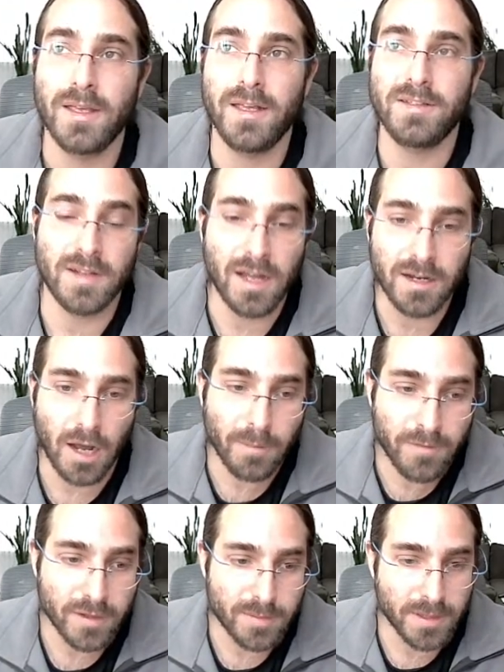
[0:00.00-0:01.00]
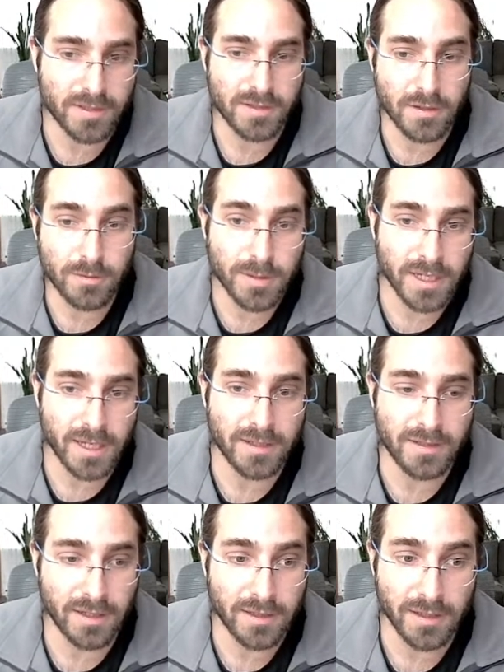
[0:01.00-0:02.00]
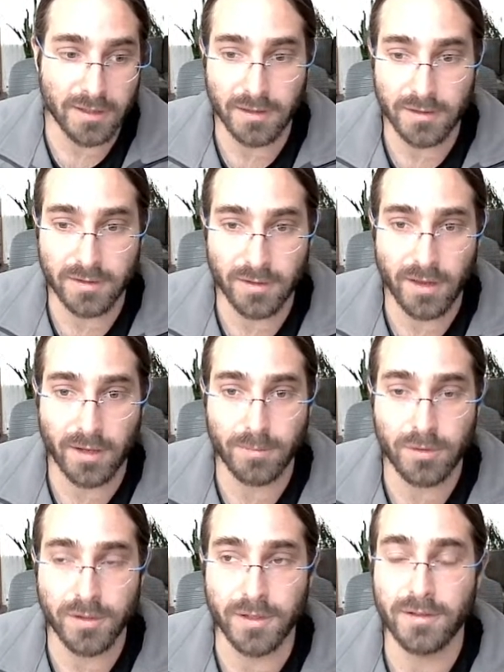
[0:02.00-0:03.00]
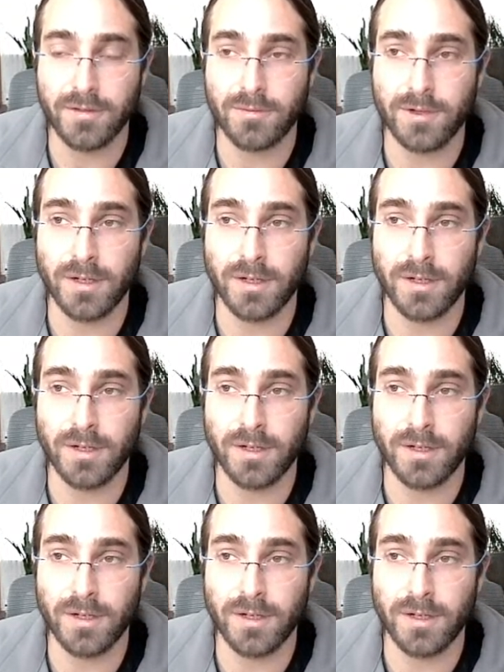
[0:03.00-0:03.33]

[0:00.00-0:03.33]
It's not obvious because nobody had done it until that point,